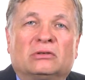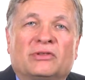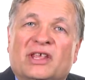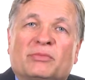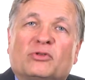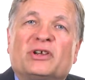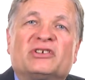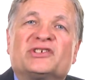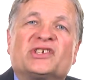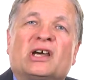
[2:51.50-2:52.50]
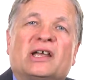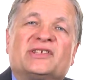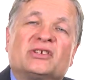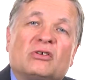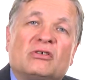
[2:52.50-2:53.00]
the employer
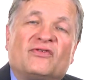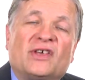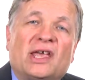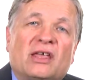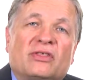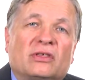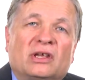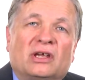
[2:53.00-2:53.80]
decides in good faith